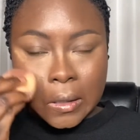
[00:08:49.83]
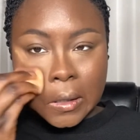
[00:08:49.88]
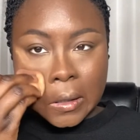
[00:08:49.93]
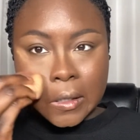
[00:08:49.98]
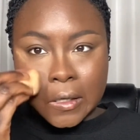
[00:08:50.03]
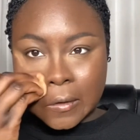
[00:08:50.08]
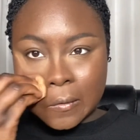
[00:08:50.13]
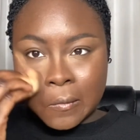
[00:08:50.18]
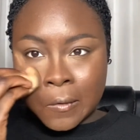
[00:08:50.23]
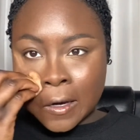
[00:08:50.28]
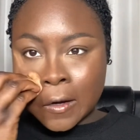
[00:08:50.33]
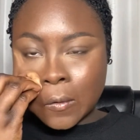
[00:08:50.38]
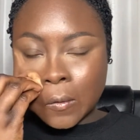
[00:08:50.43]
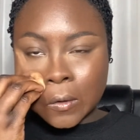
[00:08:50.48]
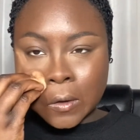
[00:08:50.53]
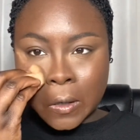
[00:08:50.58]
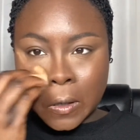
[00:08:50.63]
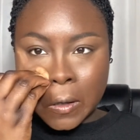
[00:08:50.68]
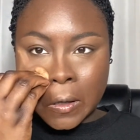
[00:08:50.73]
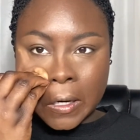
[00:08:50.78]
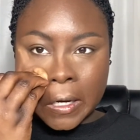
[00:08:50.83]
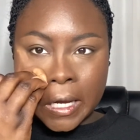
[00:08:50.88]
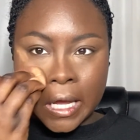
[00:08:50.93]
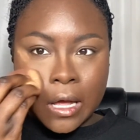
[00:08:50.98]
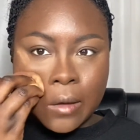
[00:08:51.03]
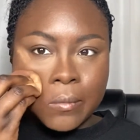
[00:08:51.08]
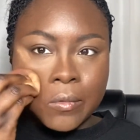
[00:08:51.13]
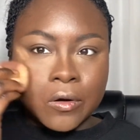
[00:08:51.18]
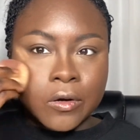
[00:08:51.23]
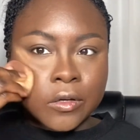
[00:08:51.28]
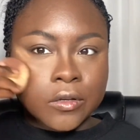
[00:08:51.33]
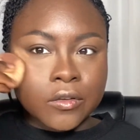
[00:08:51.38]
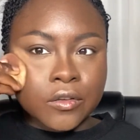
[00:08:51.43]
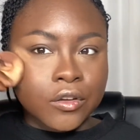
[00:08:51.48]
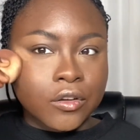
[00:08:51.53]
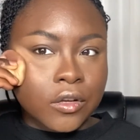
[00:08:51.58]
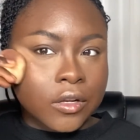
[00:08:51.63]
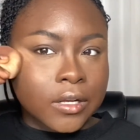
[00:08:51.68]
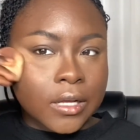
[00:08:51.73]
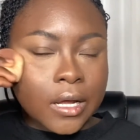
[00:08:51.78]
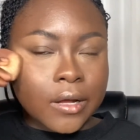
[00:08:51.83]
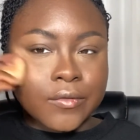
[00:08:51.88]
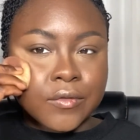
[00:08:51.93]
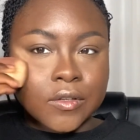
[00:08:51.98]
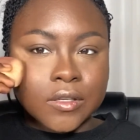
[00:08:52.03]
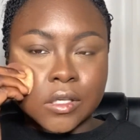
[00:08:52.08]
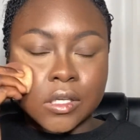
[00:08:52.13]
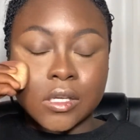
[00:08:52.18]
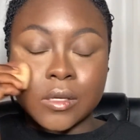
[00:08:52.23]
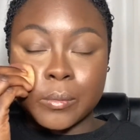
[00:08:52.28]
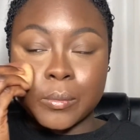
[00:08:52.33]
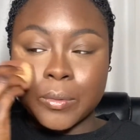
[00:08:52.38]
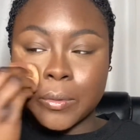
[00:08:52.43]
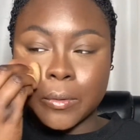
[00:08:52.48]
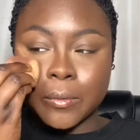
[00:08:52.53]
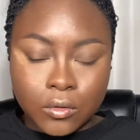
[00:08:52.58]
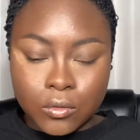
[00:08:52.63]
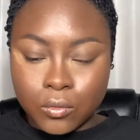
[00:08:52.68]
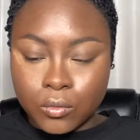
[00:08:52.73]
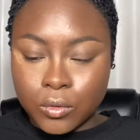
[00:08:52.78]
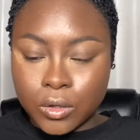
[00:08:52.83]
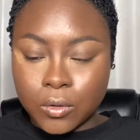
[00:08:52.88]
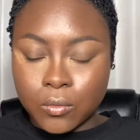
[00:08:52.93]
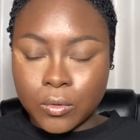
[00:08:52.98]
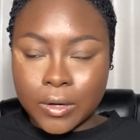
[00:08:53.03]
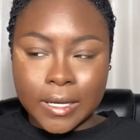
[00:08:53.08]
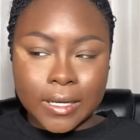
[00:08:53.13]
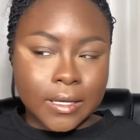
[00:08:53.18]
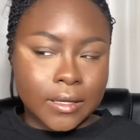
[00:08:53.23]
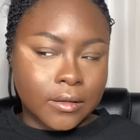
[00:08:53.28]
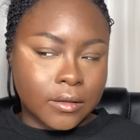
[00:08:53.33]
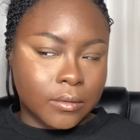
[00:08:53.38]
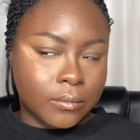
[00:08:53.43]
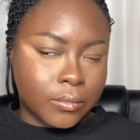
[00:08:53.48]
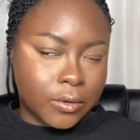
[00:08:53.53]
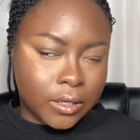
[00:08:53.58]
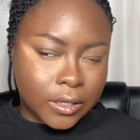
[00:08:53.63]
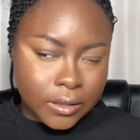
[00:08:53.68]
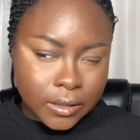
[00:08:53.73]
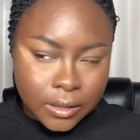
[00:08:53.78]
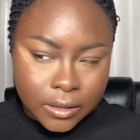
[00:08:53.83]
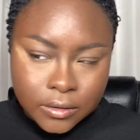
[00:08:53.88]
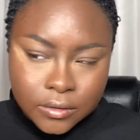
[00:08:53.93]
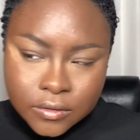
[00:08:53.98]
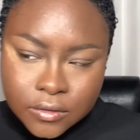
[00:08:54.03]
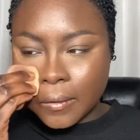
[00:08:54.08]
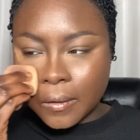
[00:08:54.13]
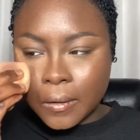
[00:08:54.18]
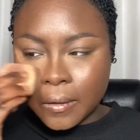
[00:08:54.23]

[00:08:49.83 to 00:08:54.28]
you might want to hurry up, or you're gonna have to keep re-wetting the product.